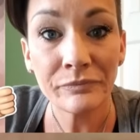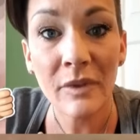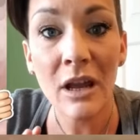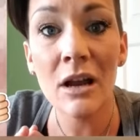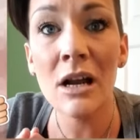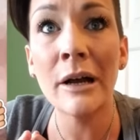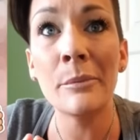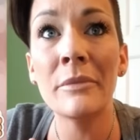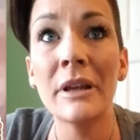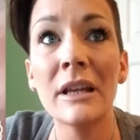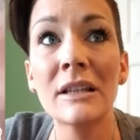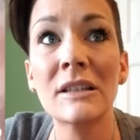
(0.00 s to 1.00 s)
Um,
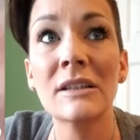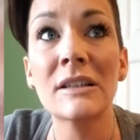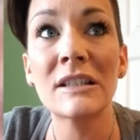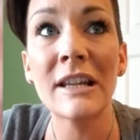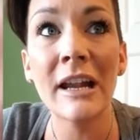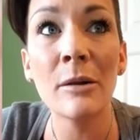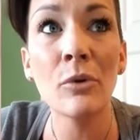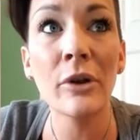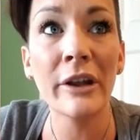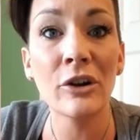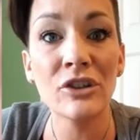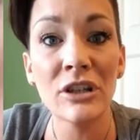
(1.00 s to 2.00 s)
it's a sustainable
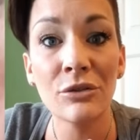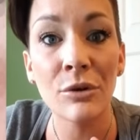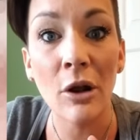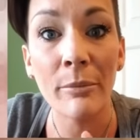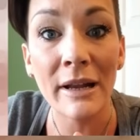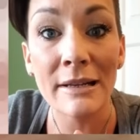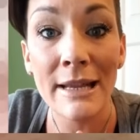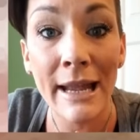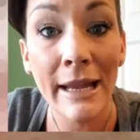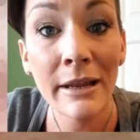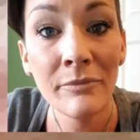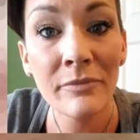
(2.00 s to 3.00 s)
energy throughout my
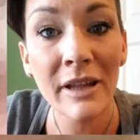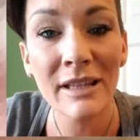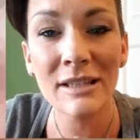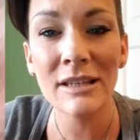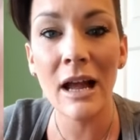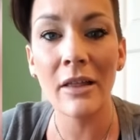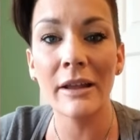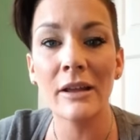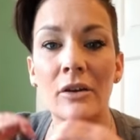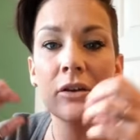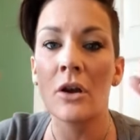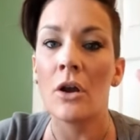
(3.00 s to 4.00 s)
day. It's not like a